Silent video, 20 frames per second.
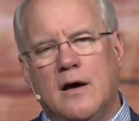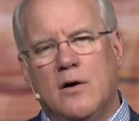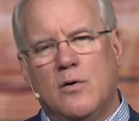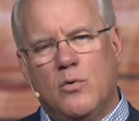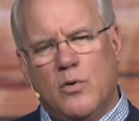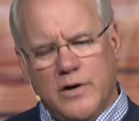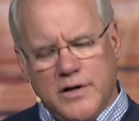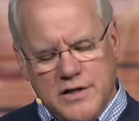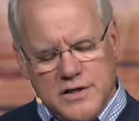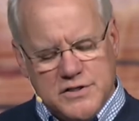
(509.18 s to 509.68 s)

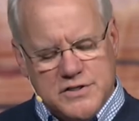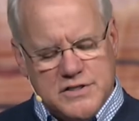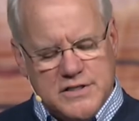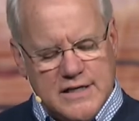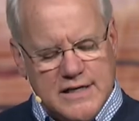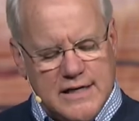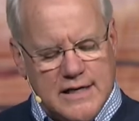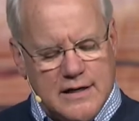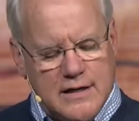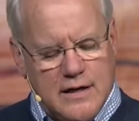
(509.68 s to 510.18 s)
what do you
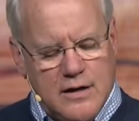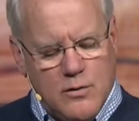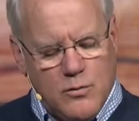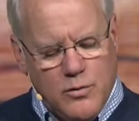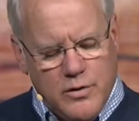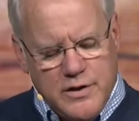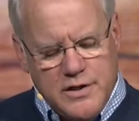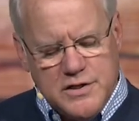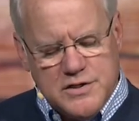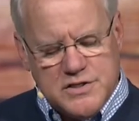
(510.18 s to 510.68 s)
sing?
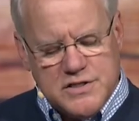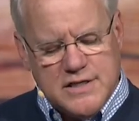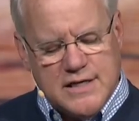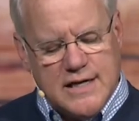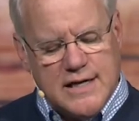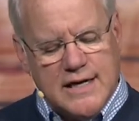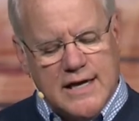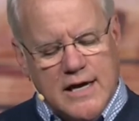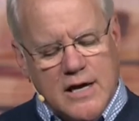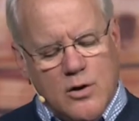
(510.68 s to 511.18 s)
What do you
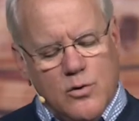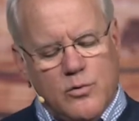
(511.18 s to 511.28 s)
sing?